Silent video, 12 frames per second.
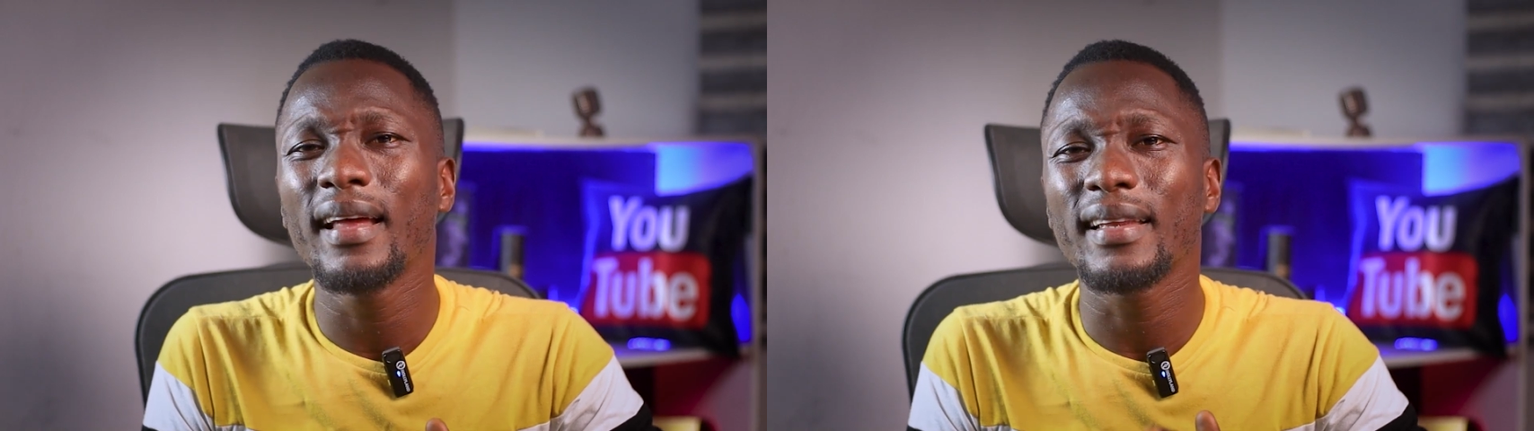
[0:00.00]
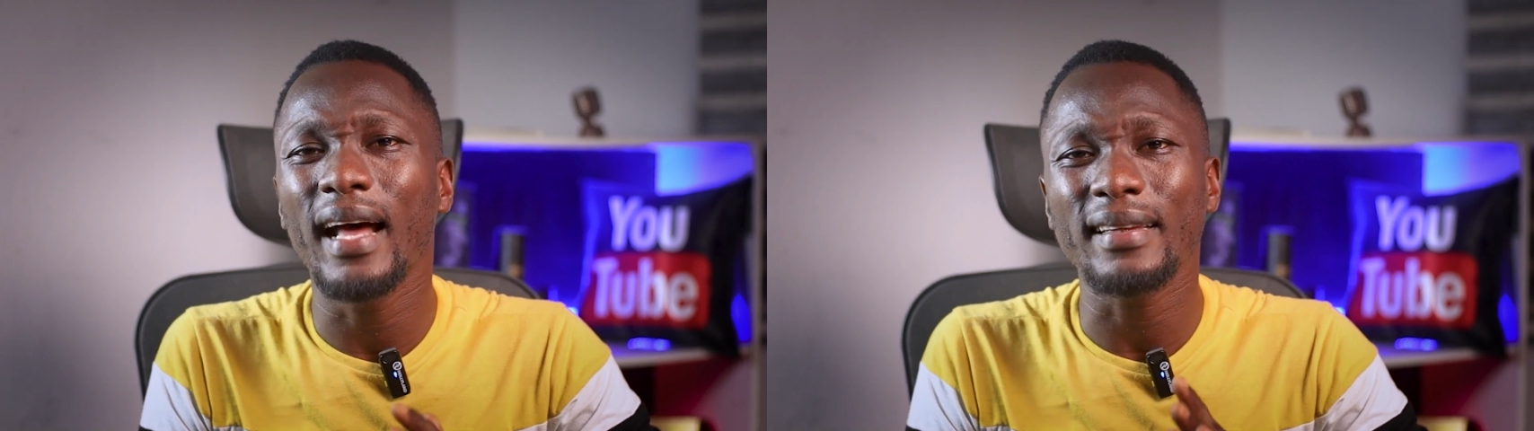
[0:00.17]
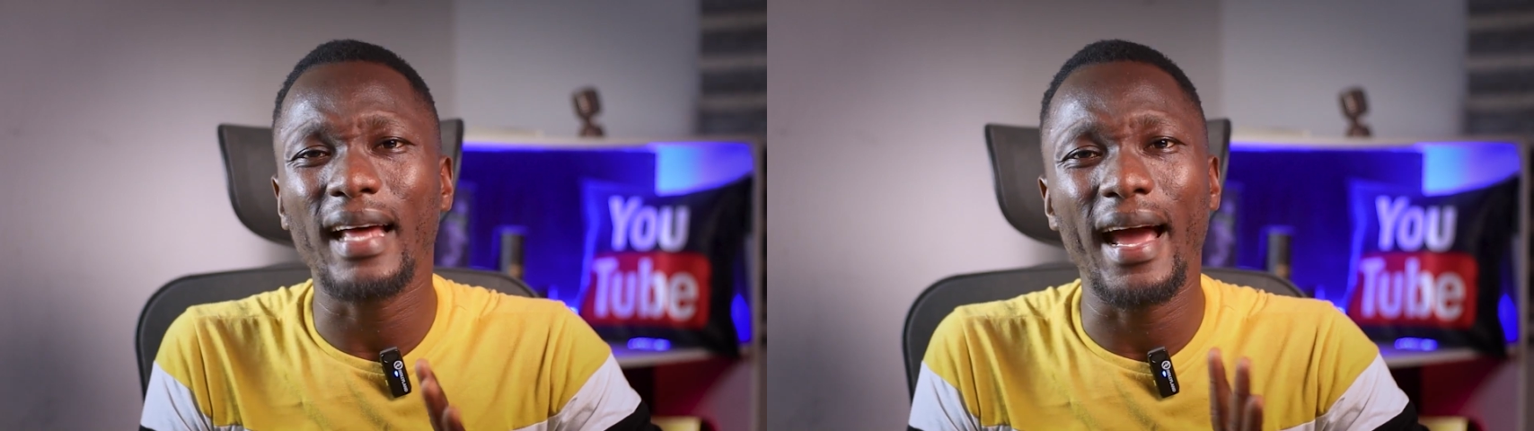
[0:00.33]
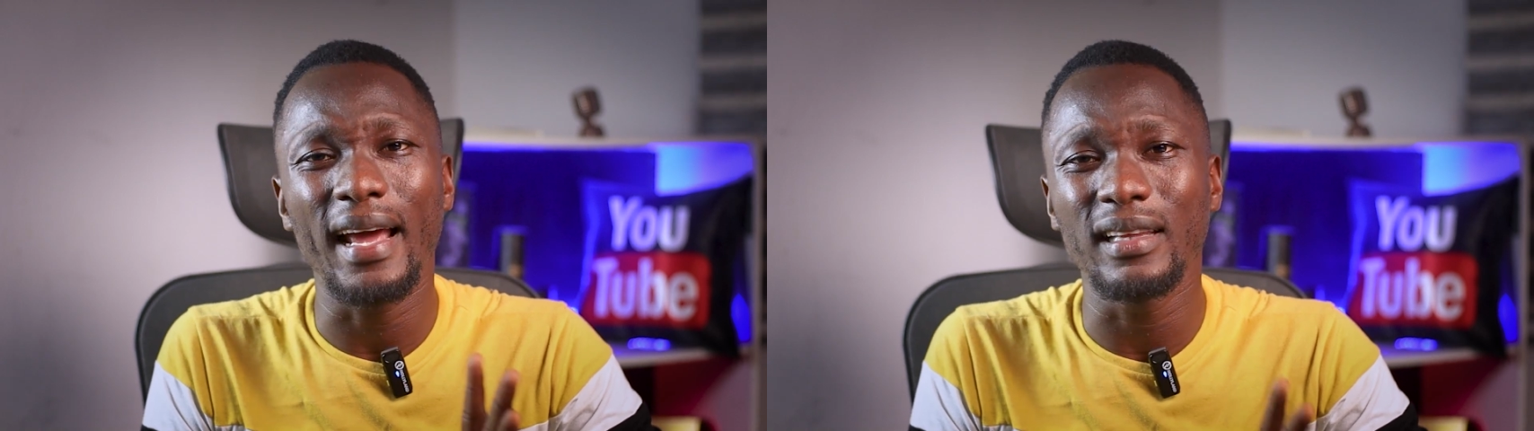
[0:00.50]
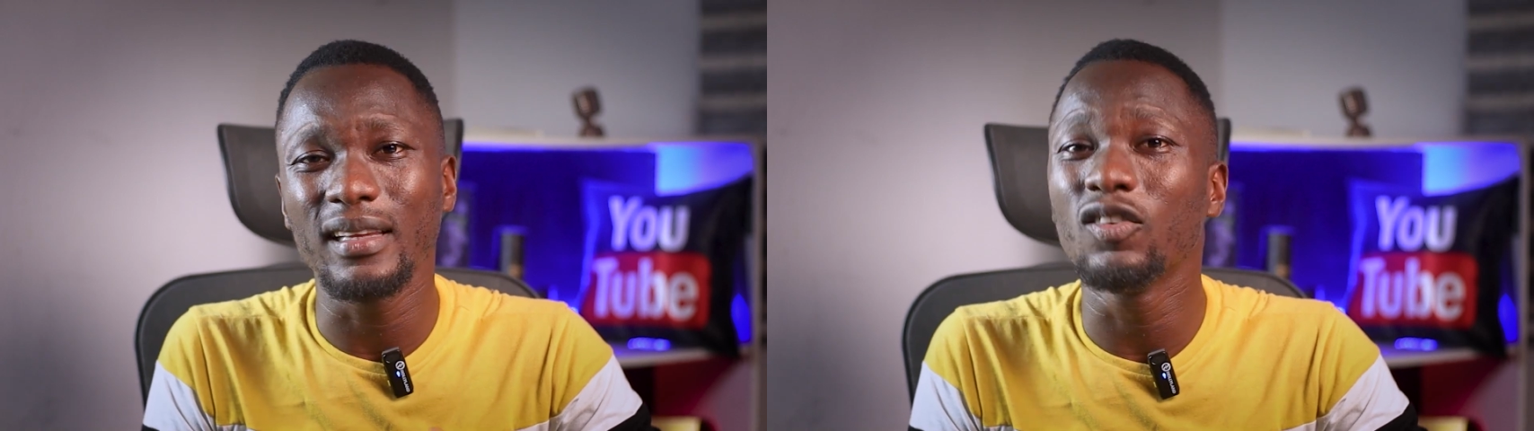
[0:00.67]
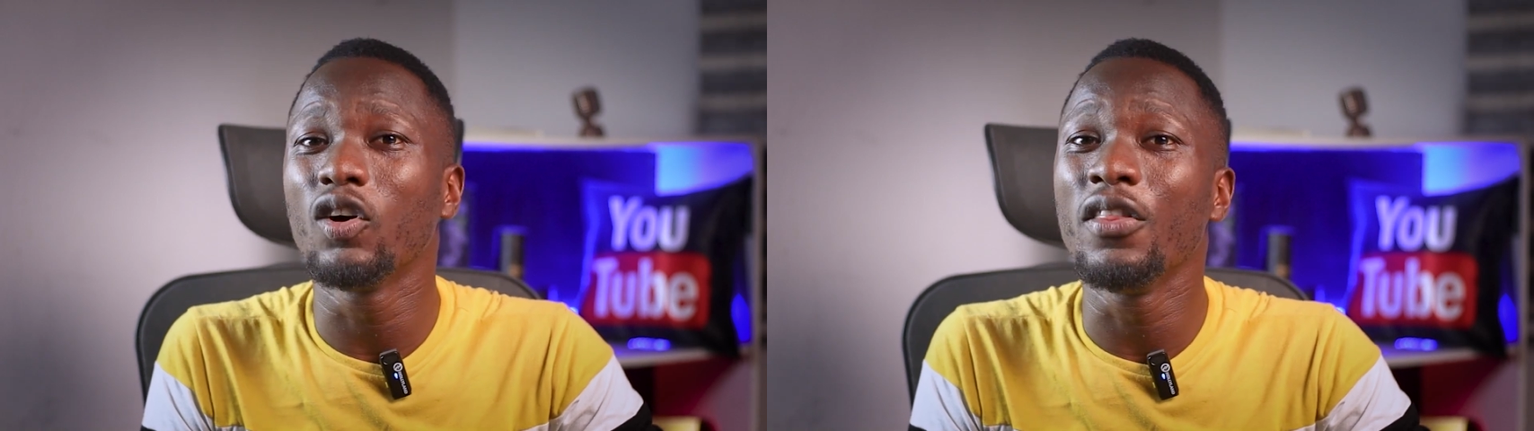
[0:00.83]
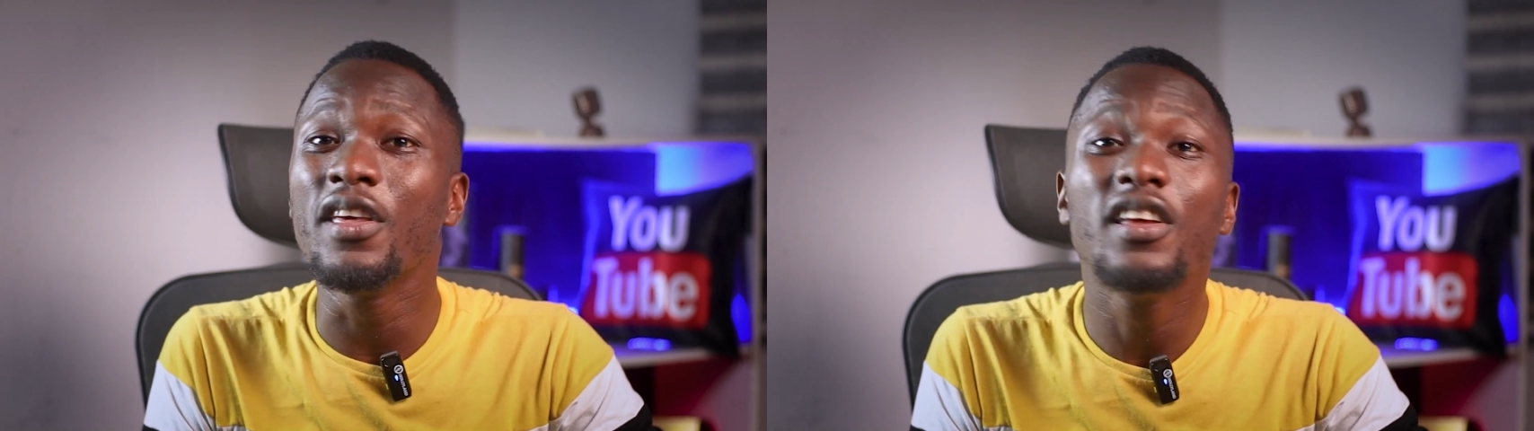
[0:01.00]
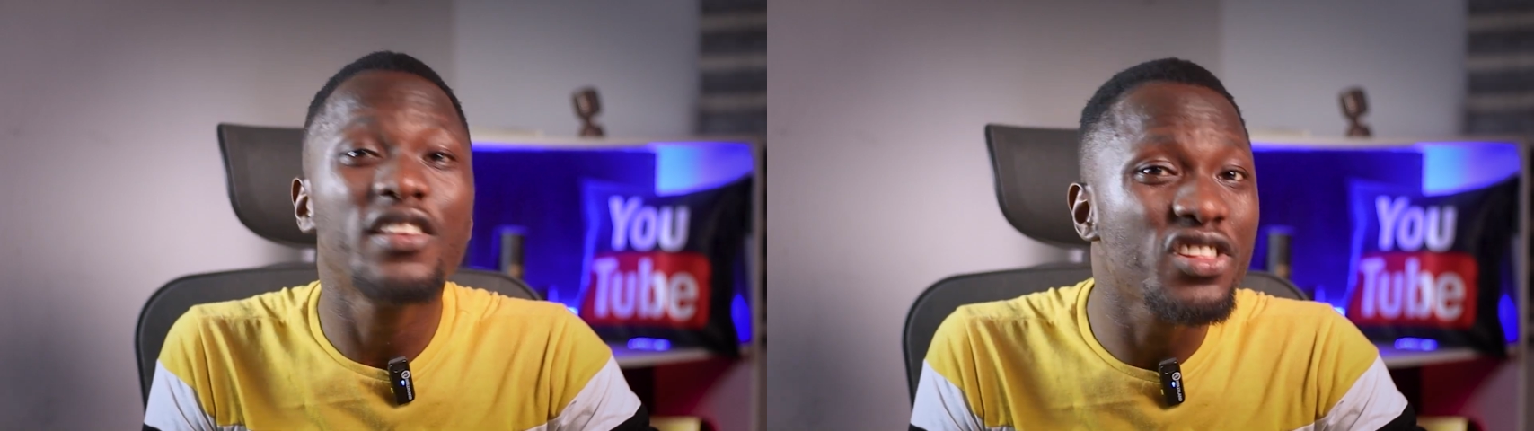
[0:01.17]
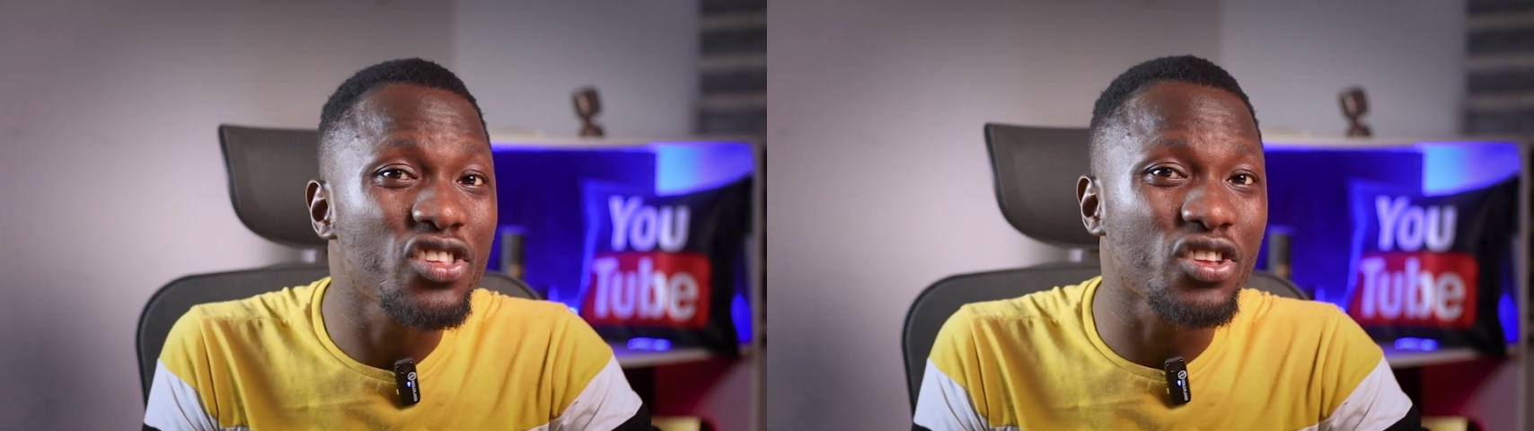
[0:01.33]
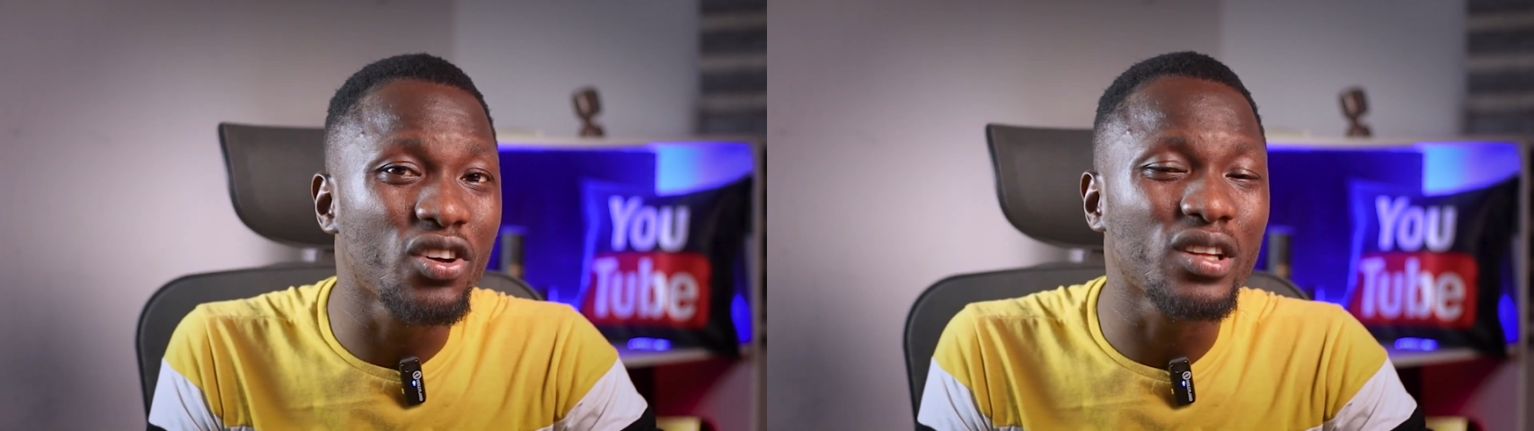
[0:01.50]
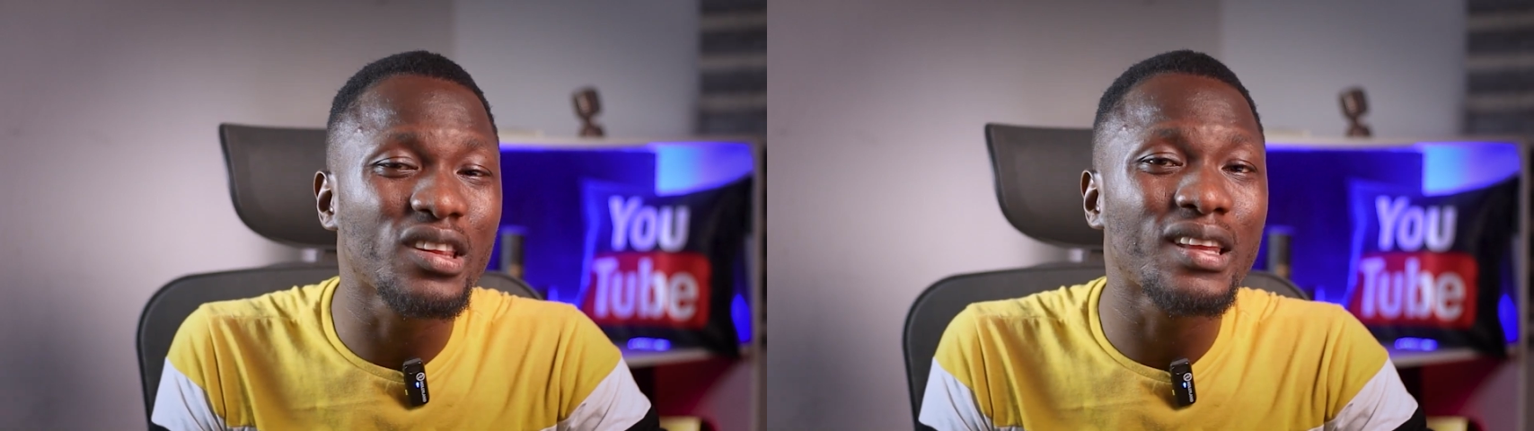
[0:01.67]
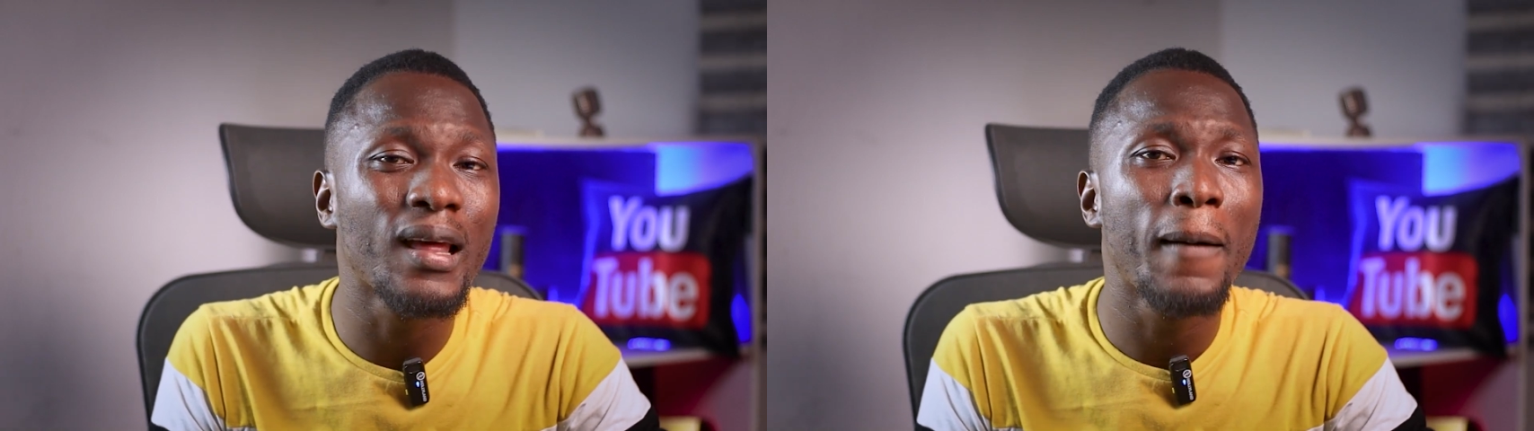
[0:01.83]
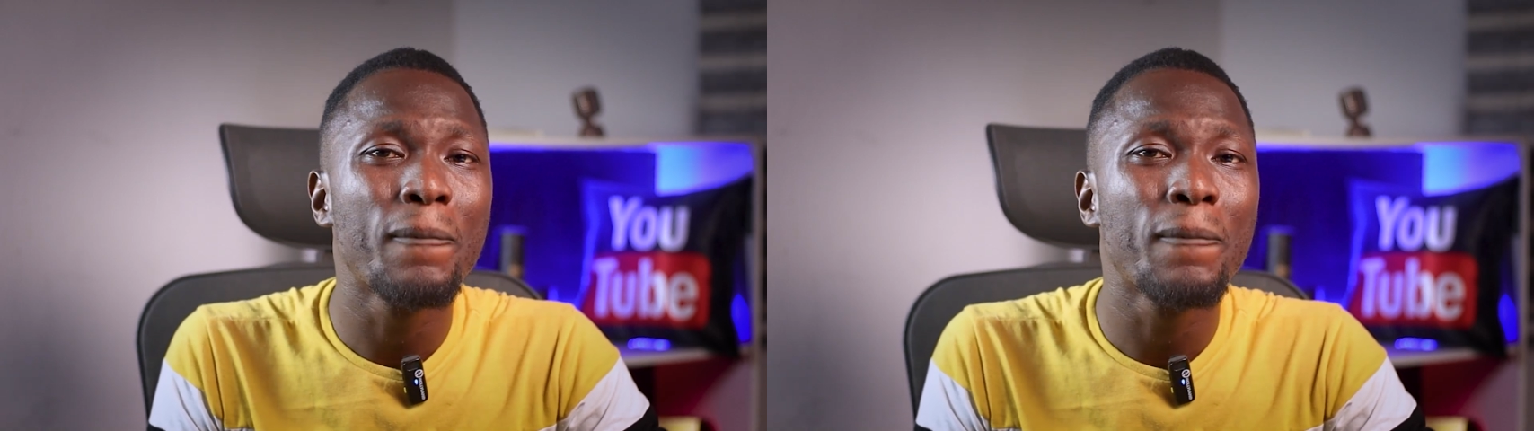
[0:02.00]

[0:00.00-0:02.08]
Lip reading: that I did on InShot.